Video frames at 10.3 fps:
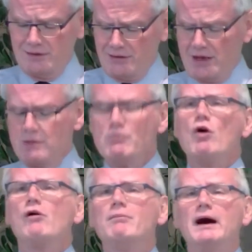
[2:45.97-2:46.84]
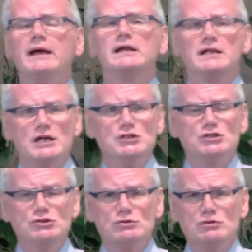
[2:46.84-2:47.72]
that a Moabite and a
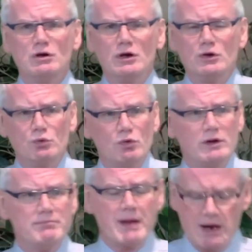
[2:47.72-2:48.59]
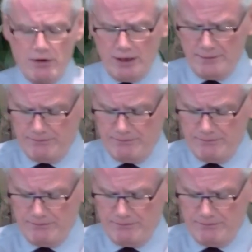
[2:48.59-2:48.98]
Jew would marry.